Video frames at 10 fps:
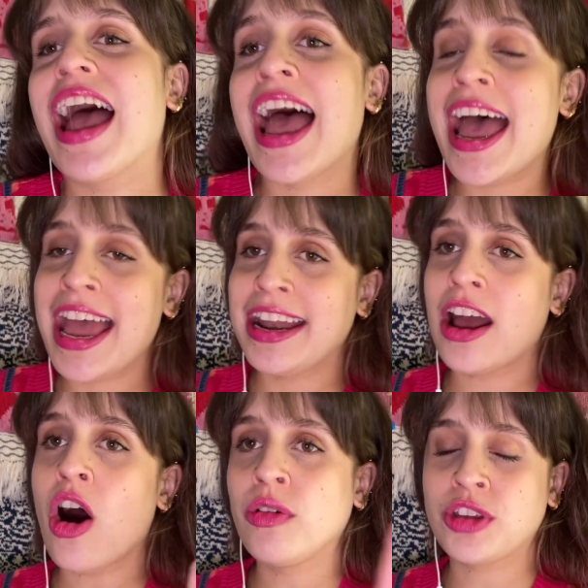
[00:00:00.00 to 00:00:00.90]
And
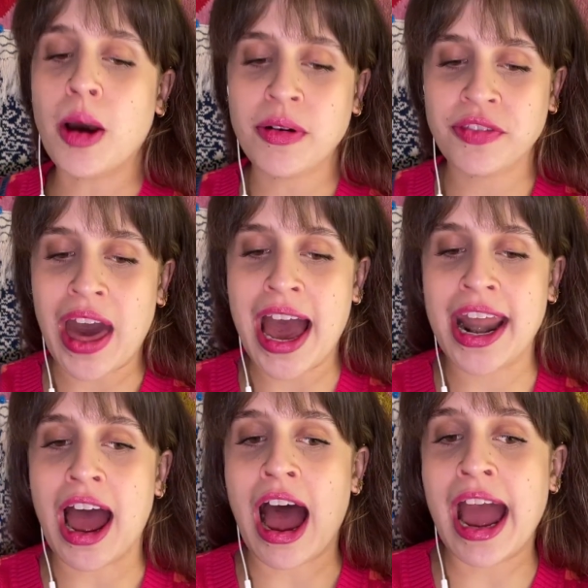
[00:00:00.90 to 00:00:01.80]
on top of
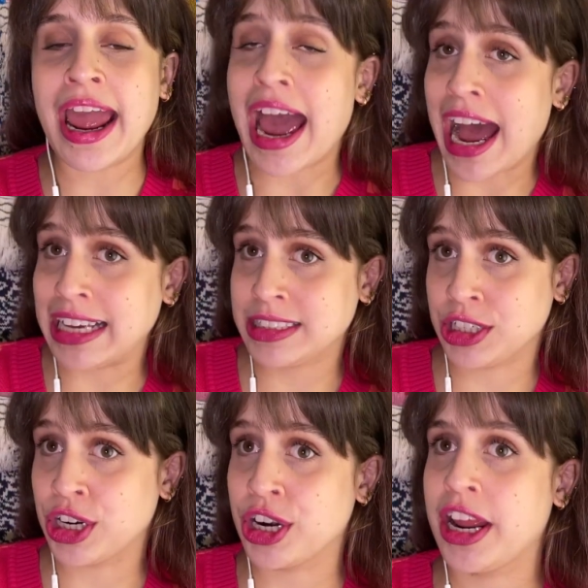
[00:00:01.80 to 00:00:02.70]
that, I asked
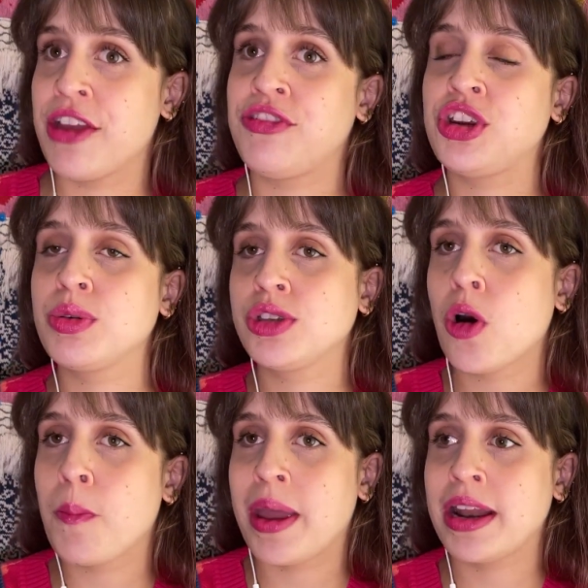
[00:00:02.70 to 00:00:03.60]
her if she was
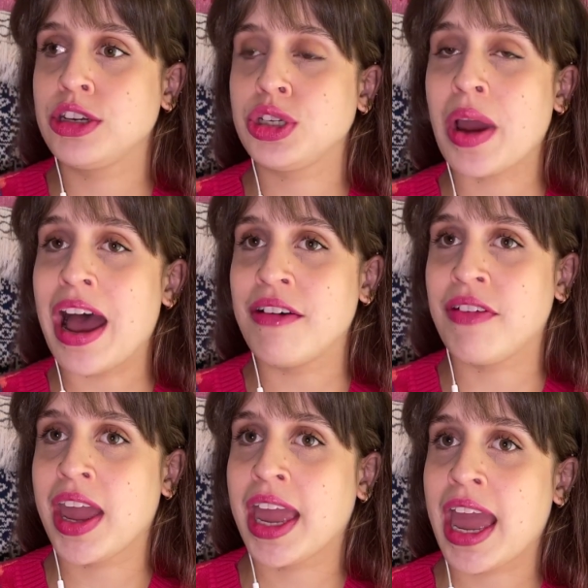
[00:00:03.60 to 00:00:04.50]
open to
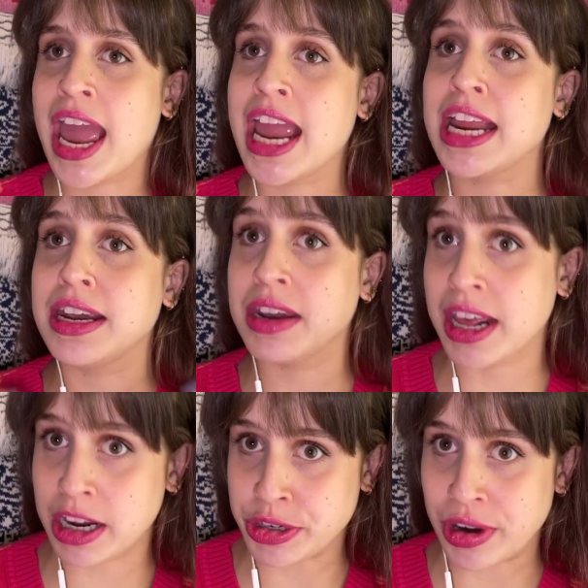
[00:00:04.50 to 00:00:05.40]
having a
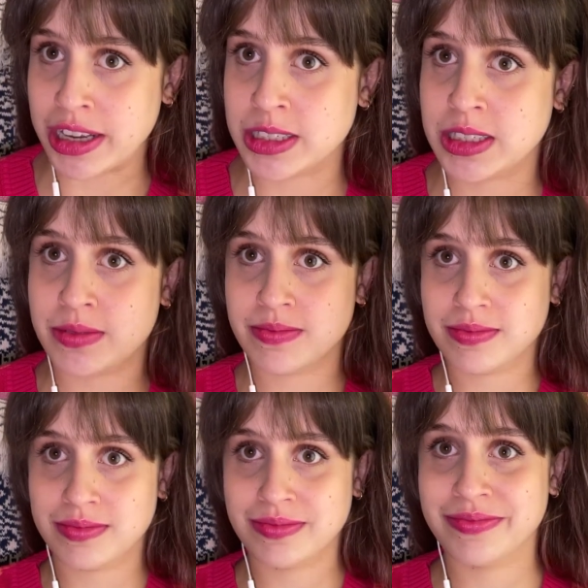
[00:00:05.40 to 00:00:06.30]
knitted dress.
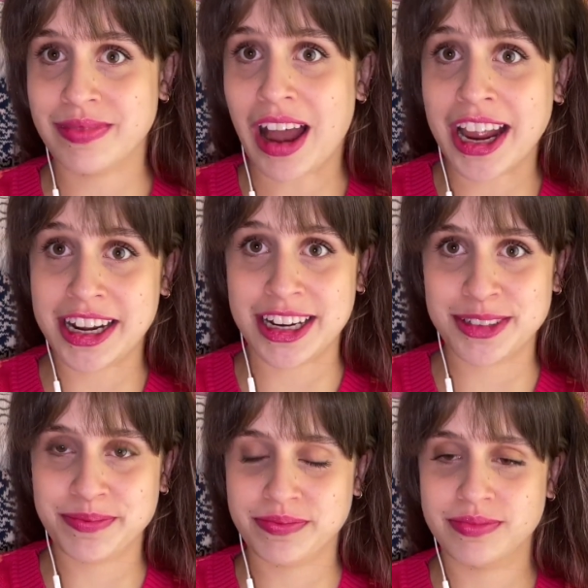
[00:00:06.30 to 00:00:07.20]
I knit.
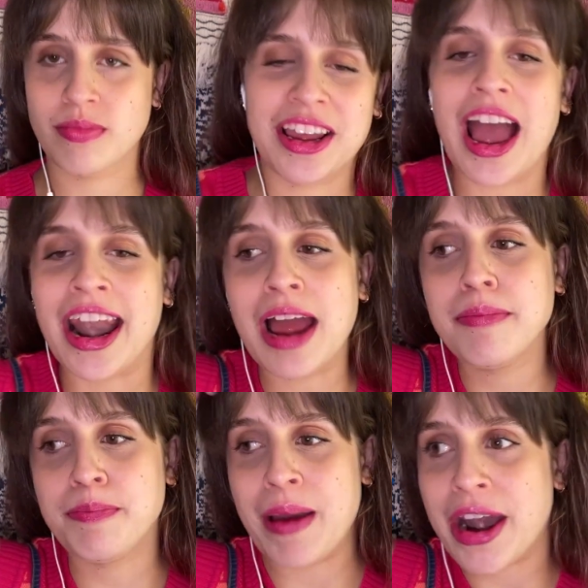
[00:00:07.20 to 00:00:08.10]
And I'm
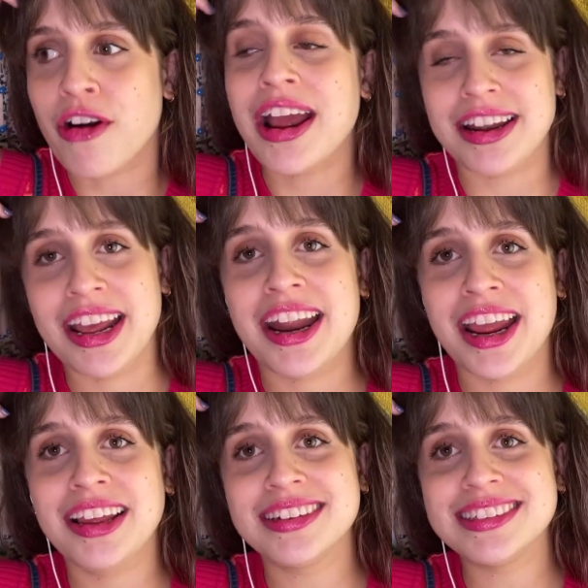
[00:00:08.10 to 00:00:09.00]
better at
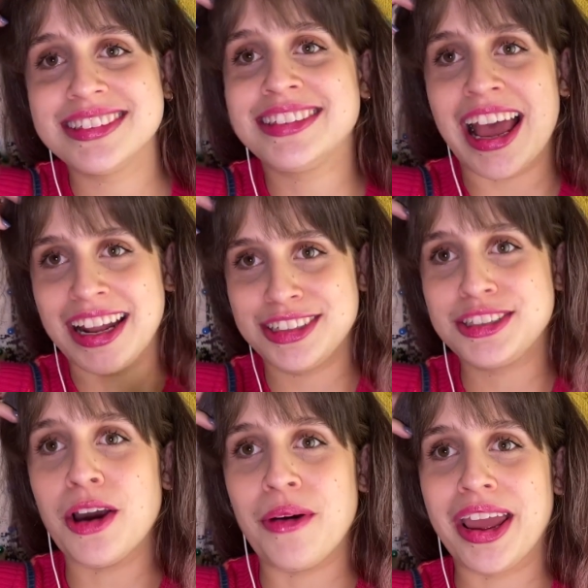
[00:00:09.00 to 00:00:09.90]
knitting than
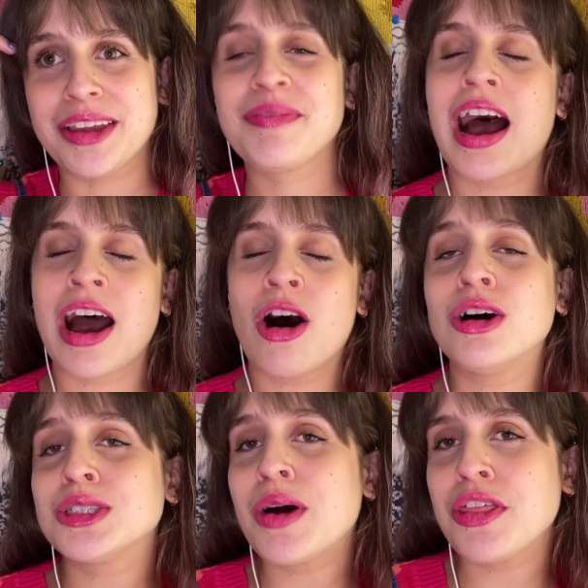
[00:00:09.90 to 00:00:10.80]
sewing.
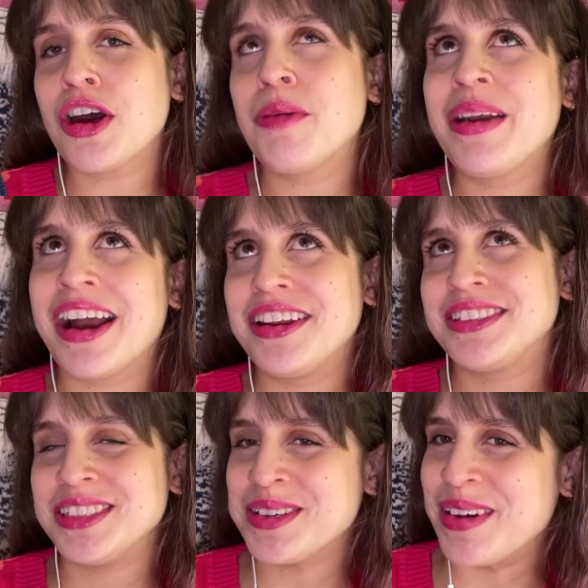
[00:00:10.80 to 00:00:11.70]
Also, I thought it'd be kind of
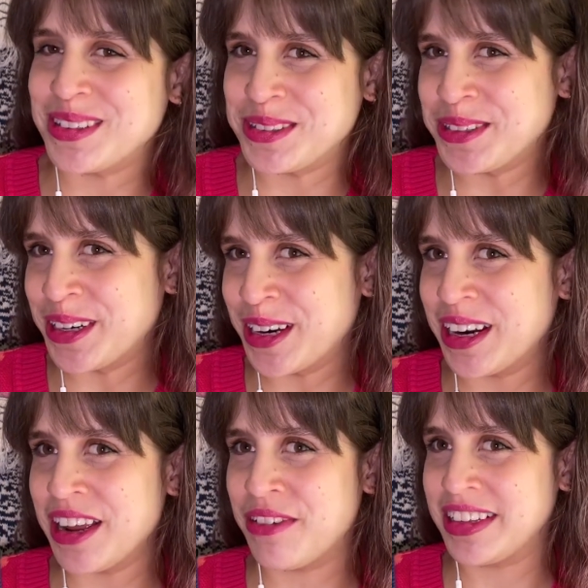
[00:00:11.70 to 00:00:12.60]
sentimental to her
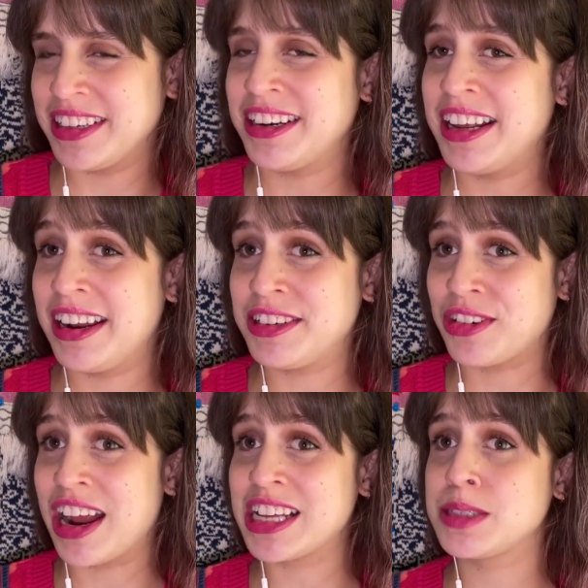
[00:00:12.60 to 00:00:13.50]
if I did a knitted
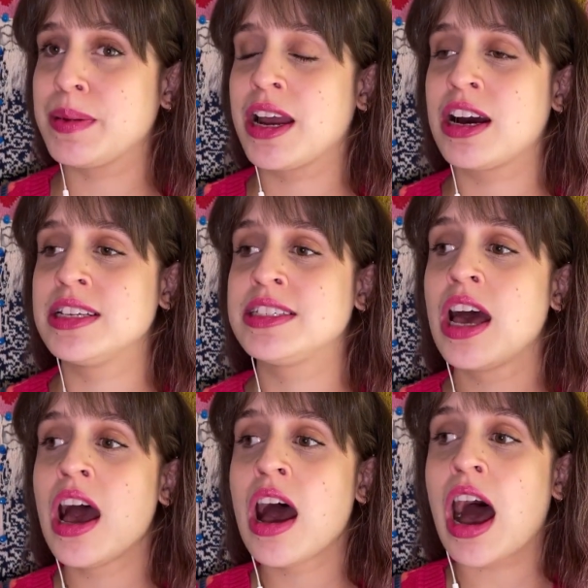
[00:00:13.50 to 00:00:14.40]
dress, because
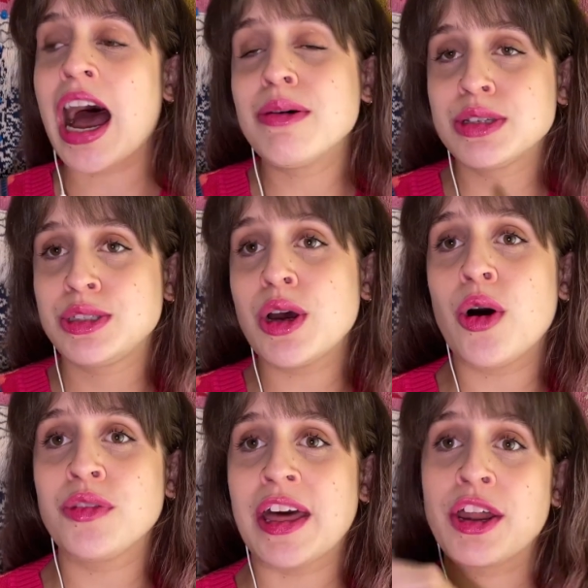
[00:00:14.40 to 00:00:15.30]
I was
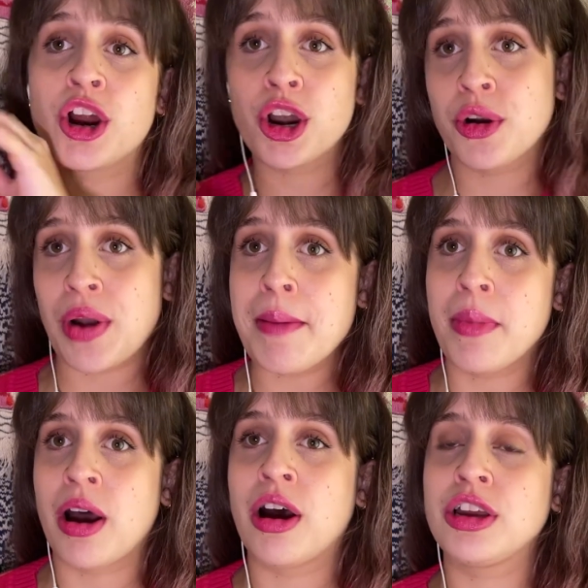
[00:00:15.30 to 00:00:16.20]
told that her
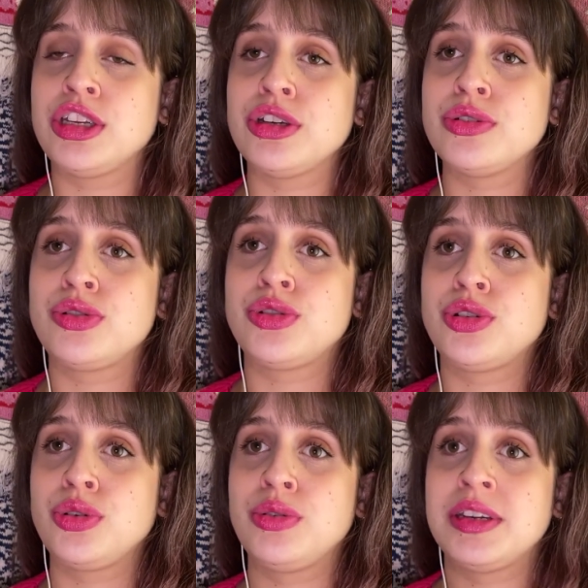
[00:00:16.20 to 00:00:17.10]
grandma used
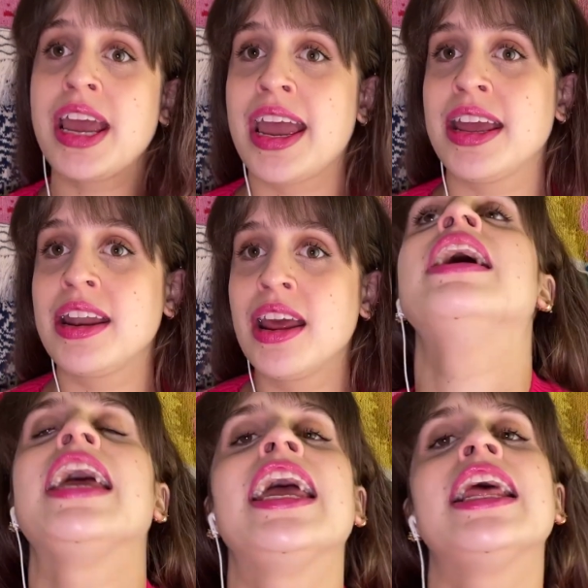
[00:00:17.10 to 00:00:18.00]
to knit
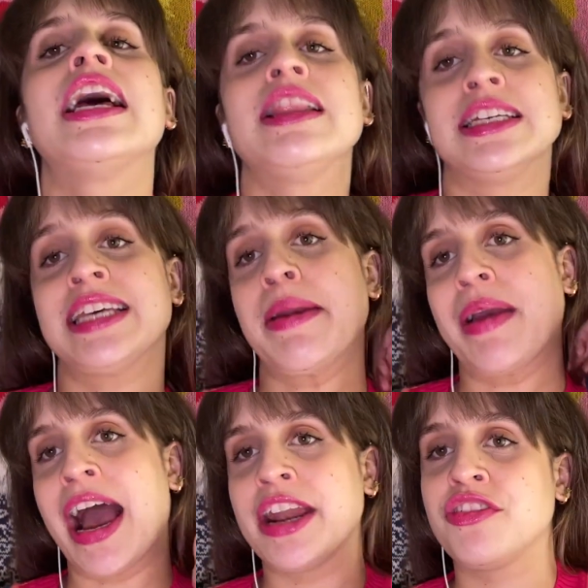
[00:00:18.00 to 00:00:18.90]
in the same
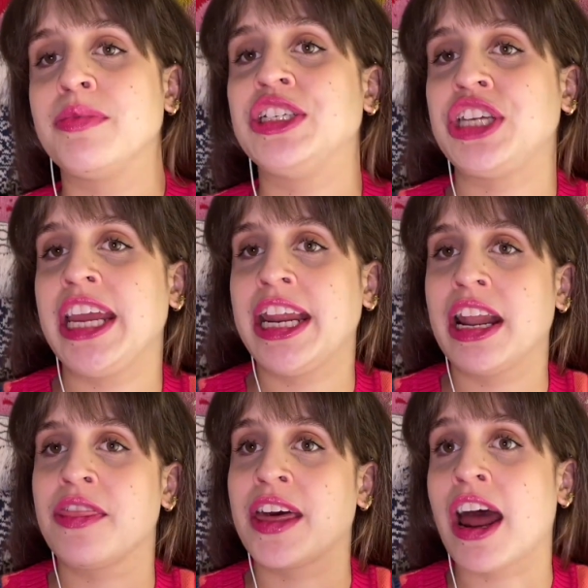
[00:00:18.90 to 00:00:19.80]
kind of machine
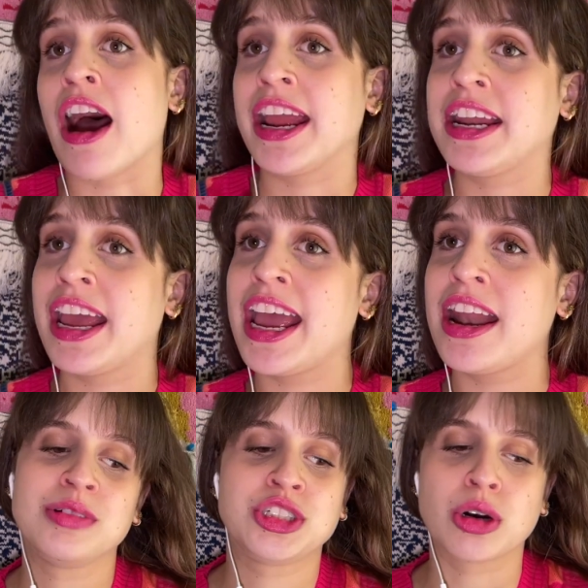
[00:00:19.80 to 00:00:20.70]
that I knit.
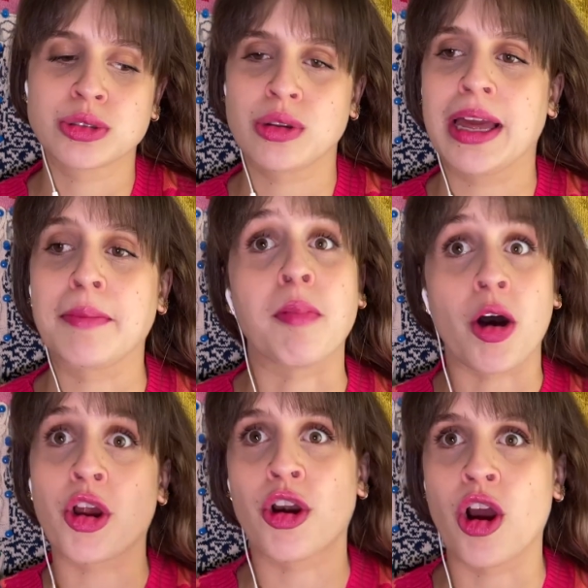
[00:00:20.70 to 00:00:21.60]
She also like bought
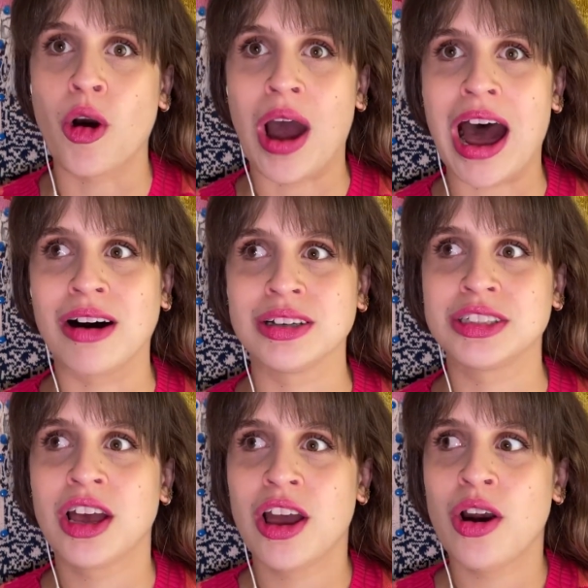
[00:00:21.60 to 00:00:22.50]
her whole house
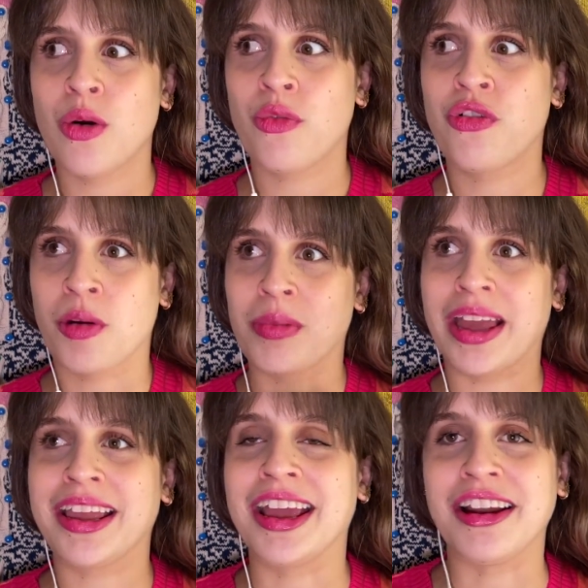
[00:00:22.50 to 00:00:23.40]
from like
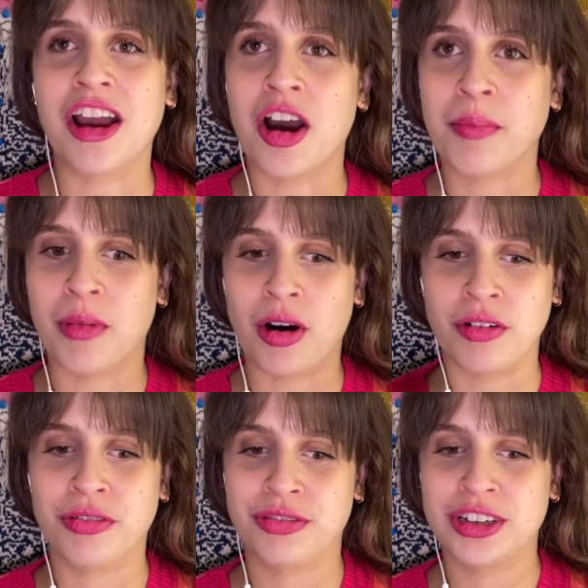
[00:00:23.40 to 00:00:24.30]
income
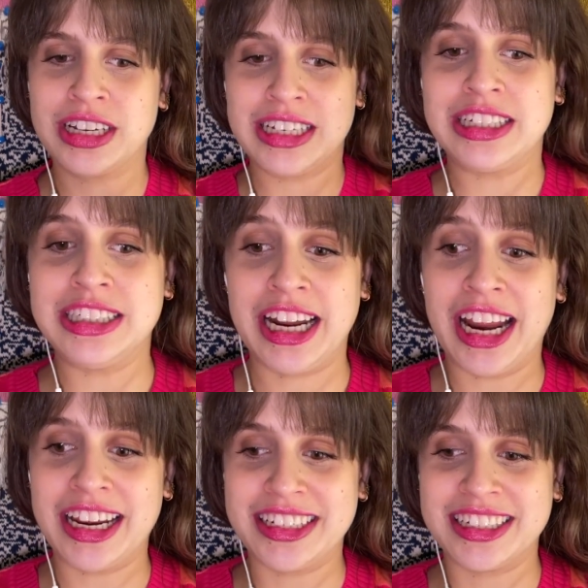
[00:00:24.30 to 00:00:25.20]
of
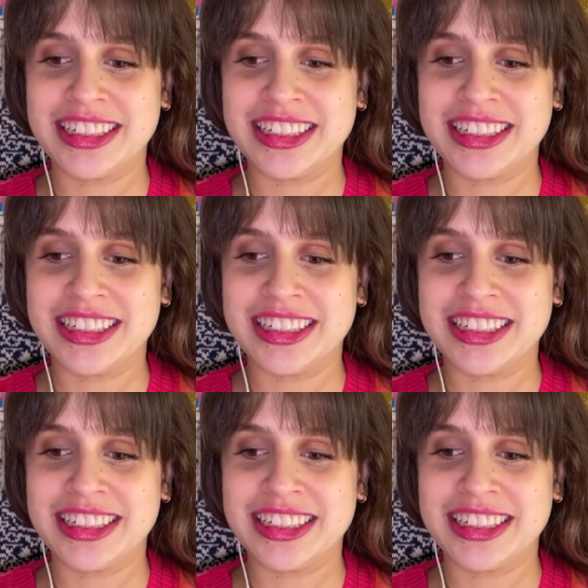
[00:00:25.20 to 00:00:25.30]
knitting.